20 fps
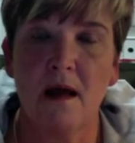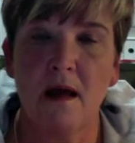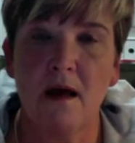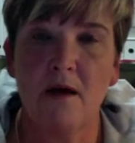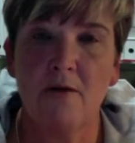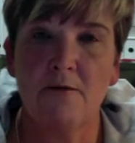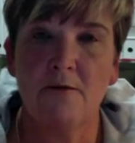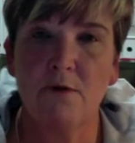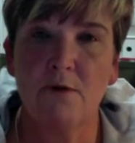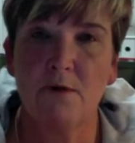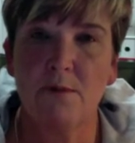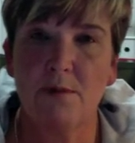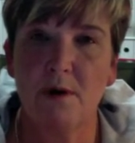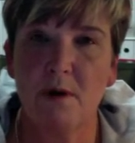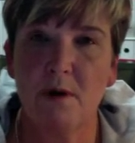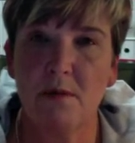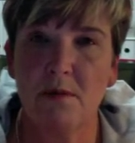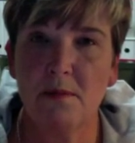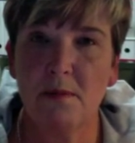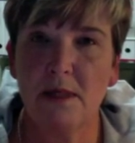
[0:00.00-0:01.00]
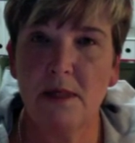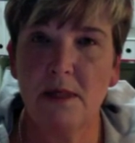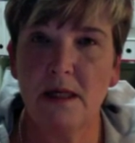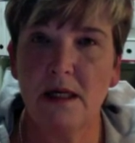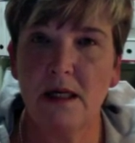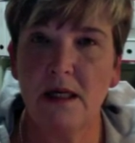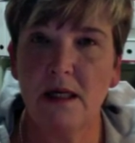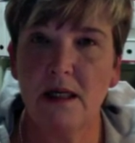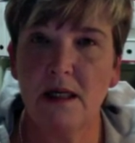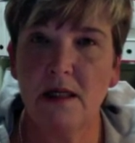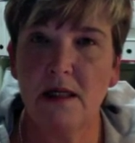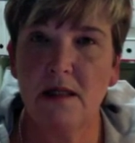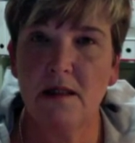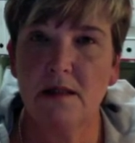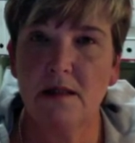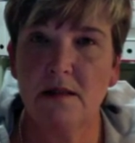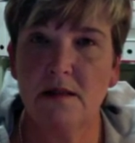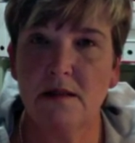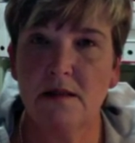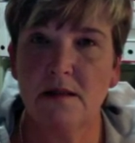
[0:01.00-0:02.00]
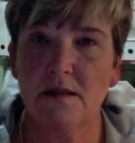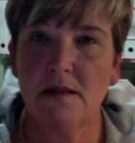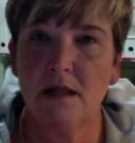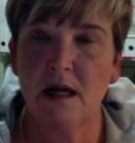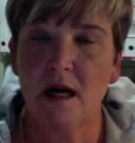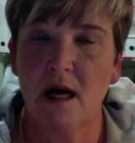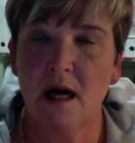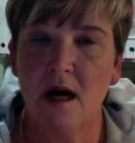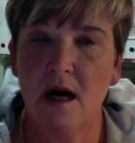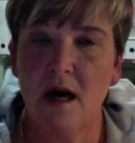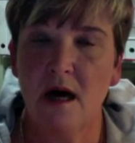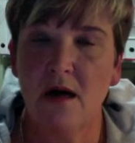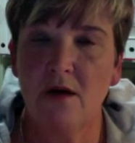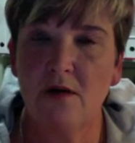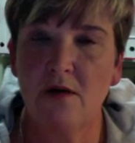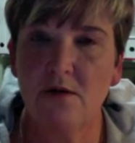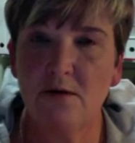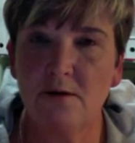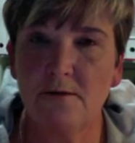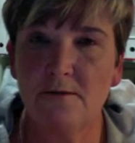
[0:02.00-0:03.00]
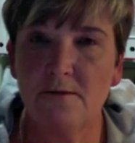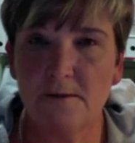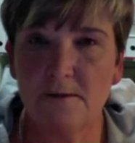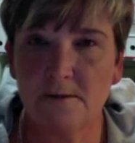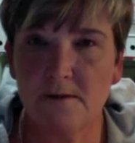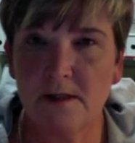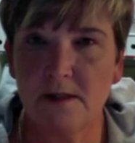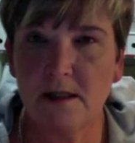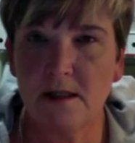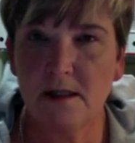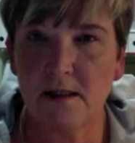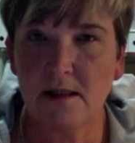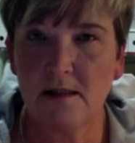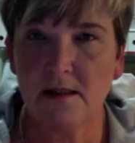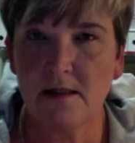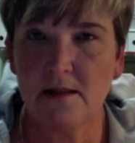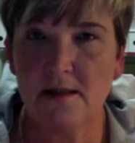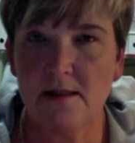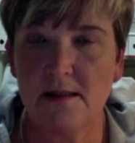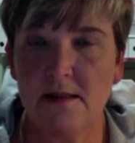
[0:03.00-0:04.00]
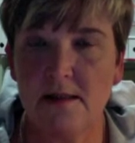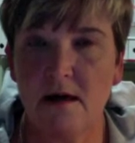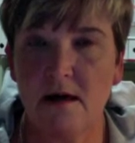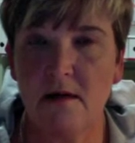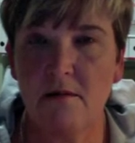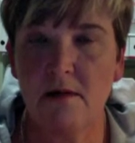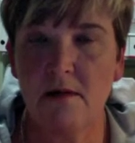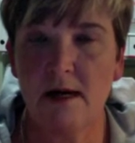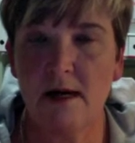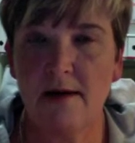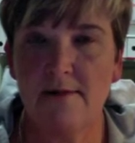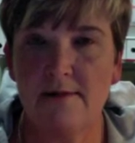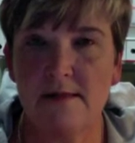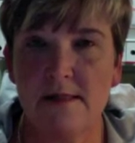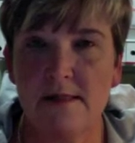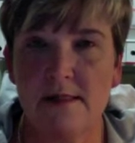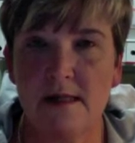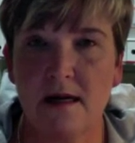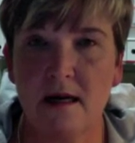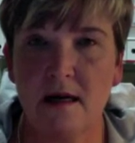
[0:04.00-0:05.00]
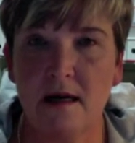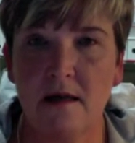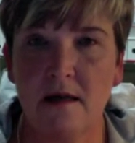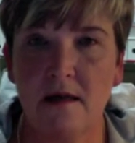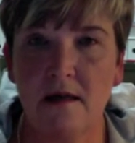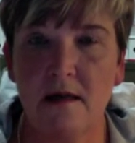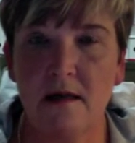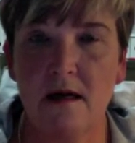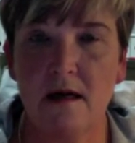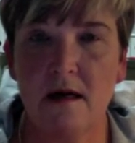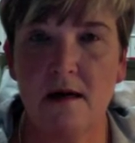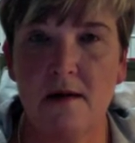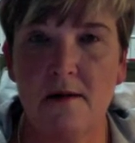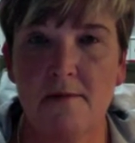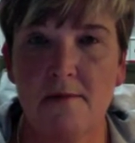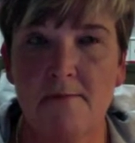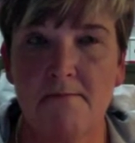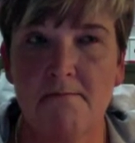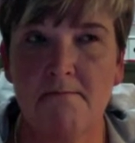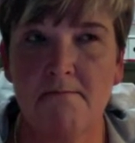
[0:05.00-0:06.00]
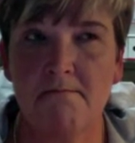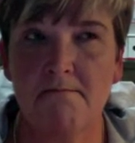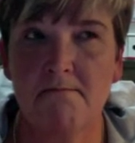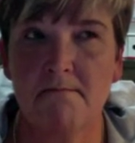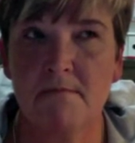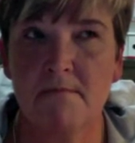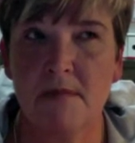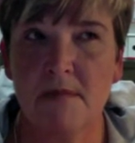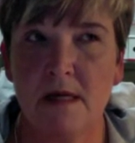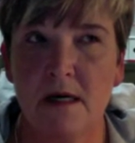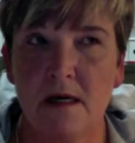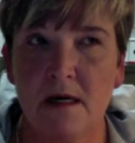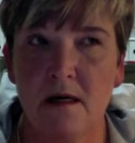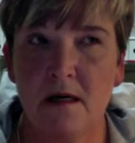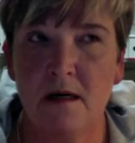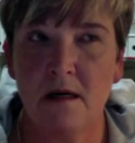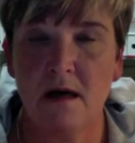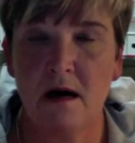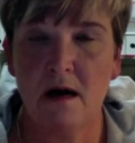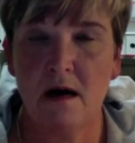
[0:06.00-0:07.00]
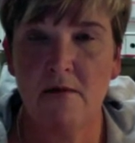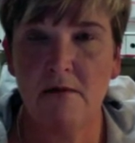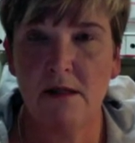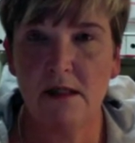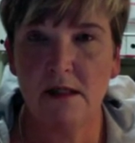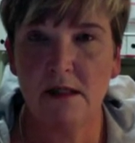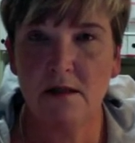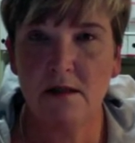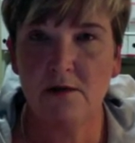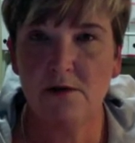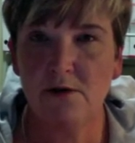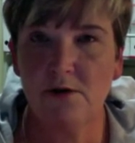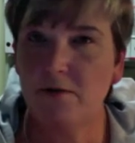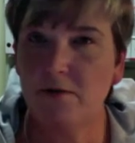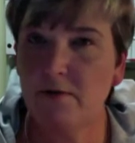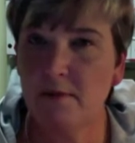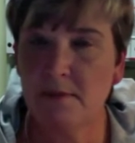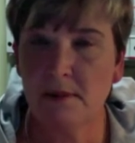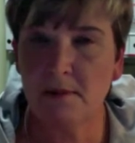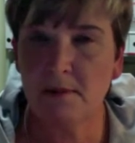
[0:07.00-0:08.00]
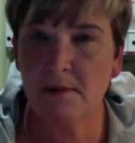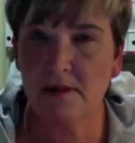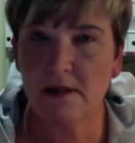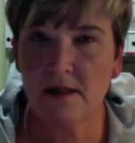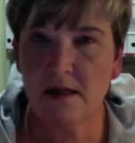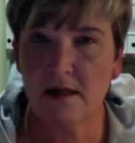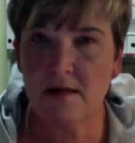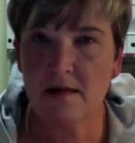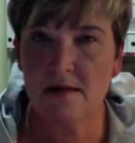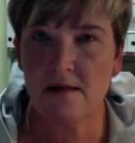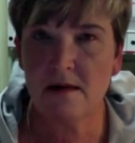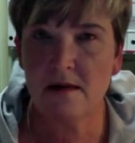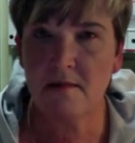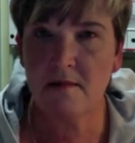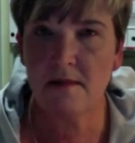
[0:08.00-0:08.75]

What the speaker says: for probably a good 15 years, I would have to say. I really don't remember the last time